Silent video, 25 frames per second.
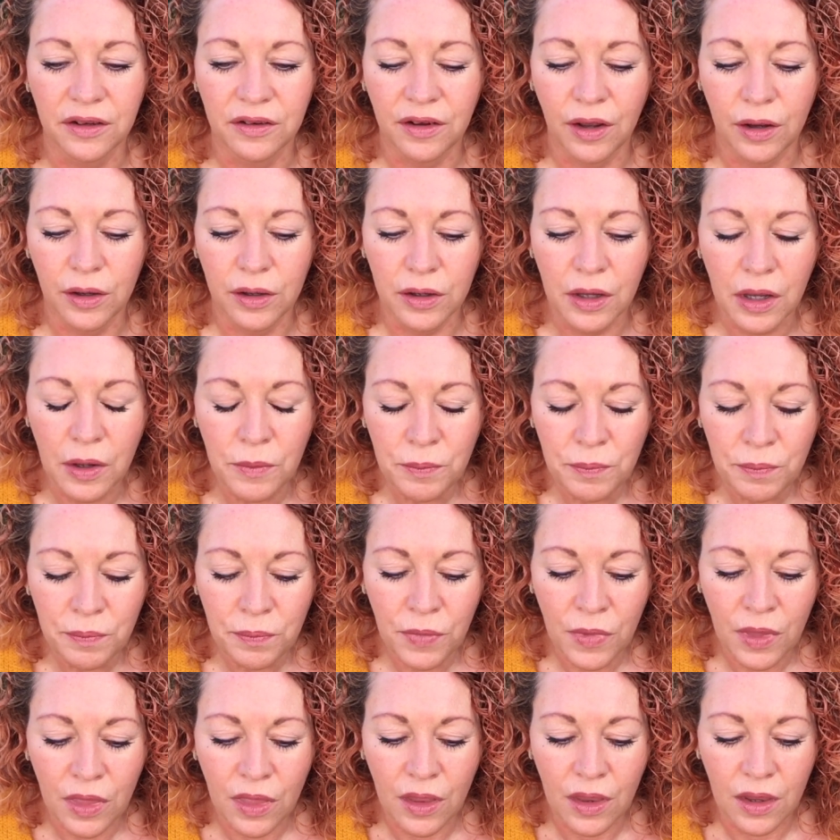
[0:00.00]
So
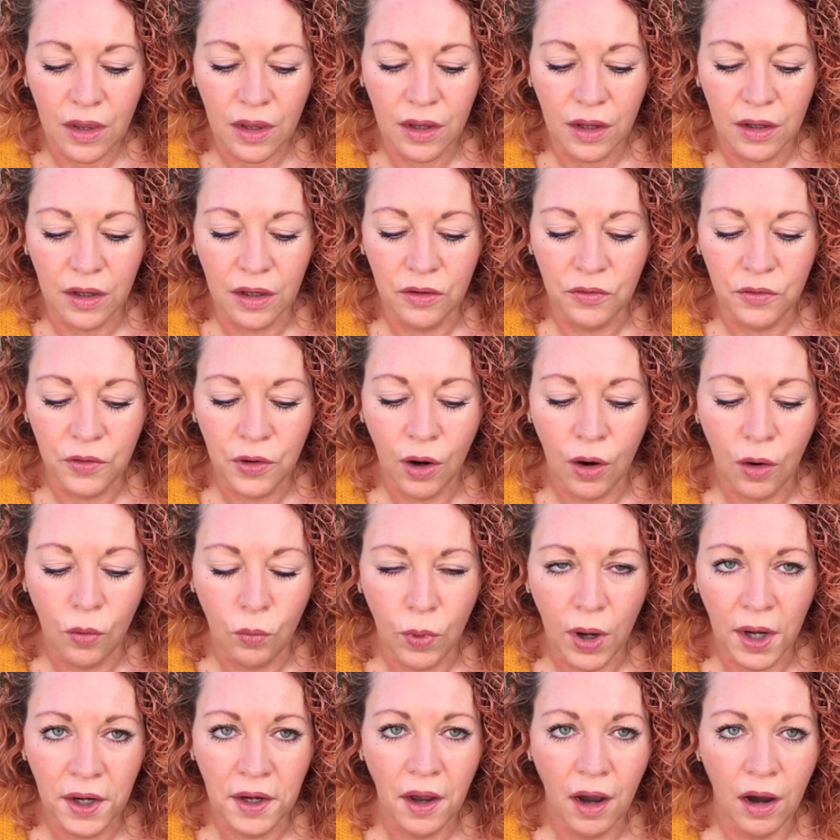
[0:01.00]
you've got
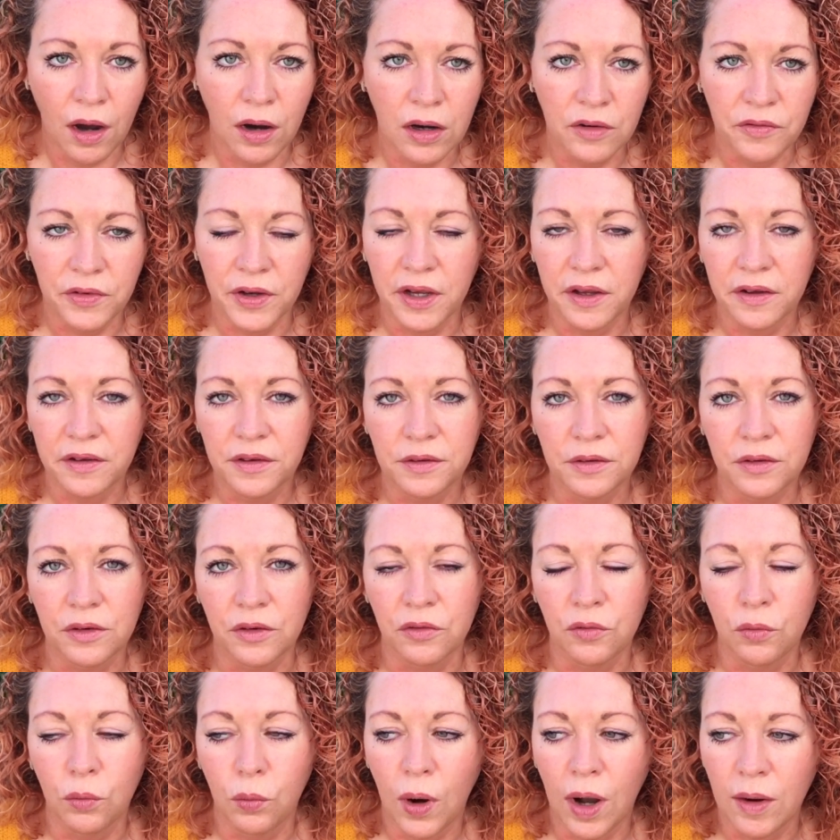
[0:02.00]
one harvest of